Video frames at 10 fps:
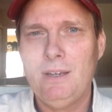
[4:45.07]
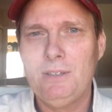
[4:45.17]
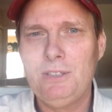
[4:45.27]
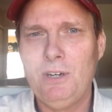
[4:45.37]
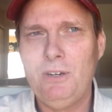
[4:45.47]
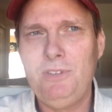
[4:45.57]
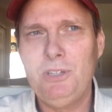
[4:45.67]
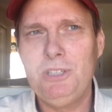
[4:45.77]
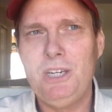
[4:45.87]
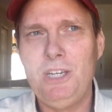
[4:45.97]
So if
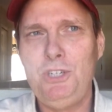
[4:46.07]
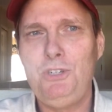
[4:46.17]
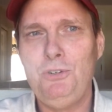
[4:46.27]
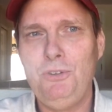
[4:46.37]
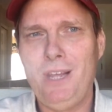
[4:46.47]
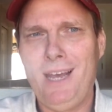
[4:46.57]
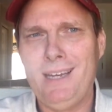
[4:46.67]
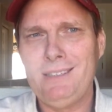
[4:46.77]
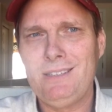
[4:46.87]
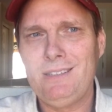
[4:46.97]
there's an issue
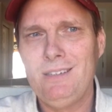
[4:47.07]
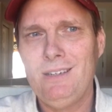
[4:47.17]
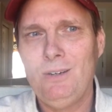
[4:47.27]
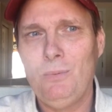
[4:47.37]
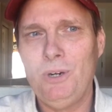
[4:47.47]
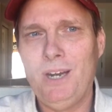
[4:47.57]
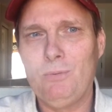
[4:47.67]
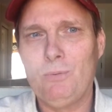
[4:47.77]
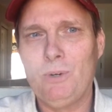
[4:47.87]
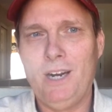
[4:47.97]
that we're
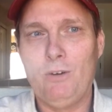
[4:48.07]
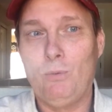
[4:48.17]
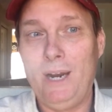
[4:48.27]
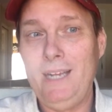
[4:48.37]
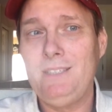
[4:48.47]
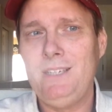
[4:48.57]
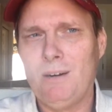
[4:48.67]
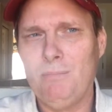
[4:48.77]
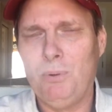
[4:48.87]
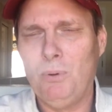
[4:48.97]
not raising
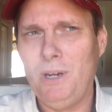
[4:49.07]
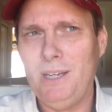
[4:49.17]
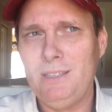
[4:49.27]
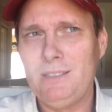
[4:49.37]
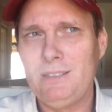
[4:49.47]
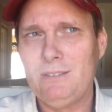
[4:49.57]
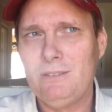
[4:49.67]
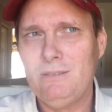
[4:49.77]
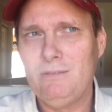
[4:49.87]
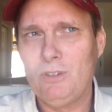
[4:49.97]
our boys
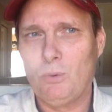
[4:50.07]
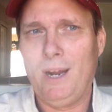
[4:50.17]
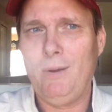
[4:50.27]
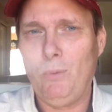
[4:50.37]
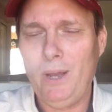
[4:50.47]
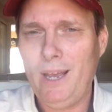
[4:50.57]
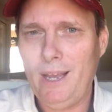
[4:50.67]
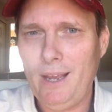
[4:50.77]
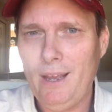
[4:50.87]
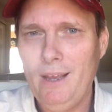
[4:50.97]
the right
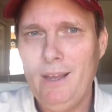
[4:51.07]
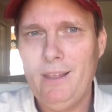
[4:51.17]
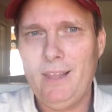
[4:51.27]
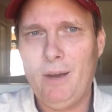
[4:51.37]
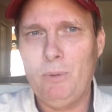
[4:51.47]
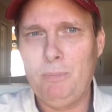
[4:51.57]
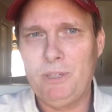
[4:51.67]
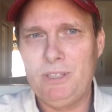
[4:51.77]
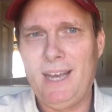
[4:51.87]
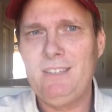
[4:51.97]
way, that we
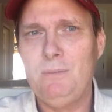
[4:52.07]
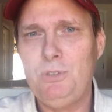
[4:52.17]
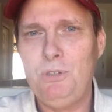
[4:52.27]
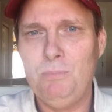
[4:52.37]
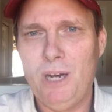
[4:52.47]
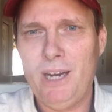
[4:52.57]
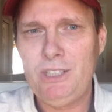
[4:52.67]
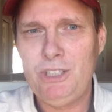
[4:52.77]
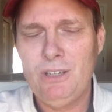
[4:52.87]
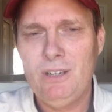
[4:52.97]
protect them too
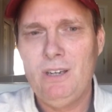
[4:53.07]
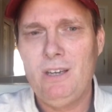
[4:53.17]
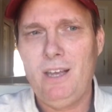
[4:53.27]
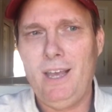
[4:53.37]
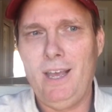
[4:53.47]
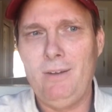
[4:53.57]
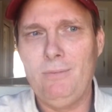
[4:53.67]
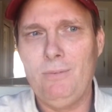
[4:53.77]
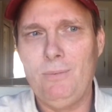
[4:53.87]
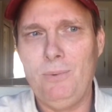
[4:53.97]
much,
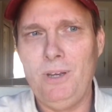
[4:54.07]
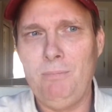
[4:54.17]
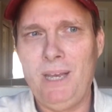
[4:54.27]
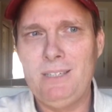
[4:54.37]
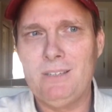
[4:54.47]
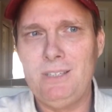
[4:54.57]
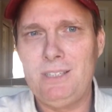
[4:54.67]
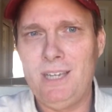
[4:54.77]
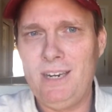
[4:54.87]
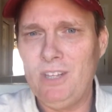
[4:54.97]
and we basically
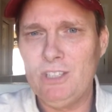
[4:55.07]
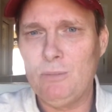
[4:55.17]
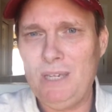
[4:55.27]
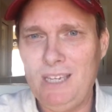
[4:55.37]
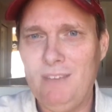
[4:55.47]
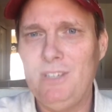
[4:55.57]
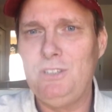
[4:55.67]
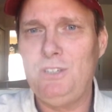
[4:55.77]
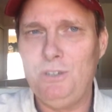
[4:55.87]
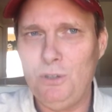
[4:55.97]
say everything's going to be given
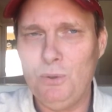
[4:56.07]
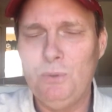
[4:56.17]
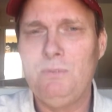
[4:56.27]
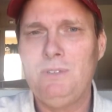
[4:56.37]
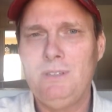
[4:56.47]
to you,